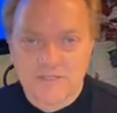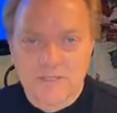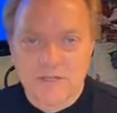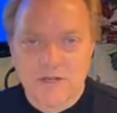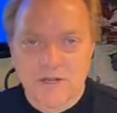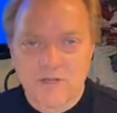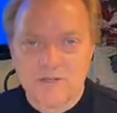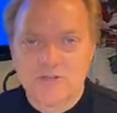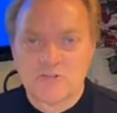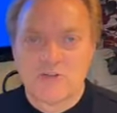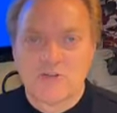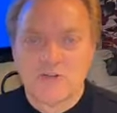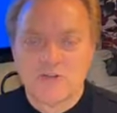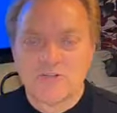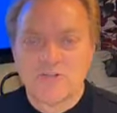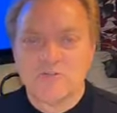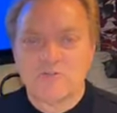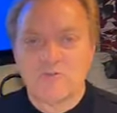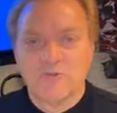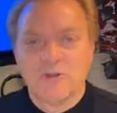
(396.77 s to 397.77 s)
In our
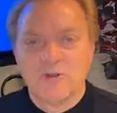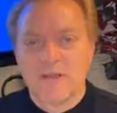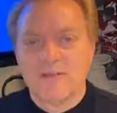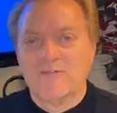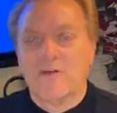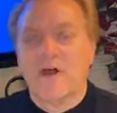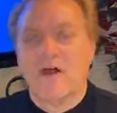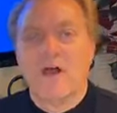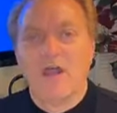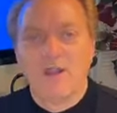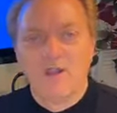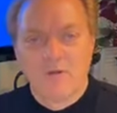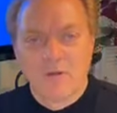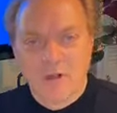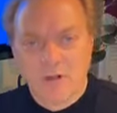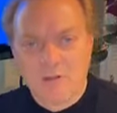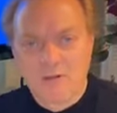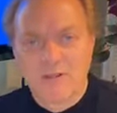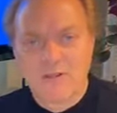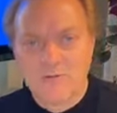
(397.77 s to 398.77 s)
church, we don't have a
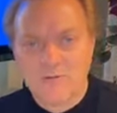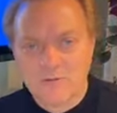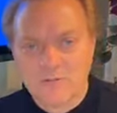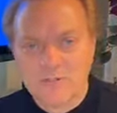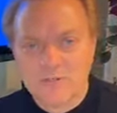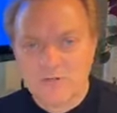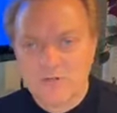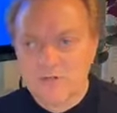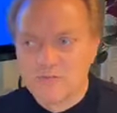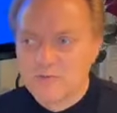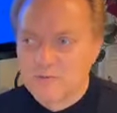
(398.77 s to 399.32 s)
hierarchical church.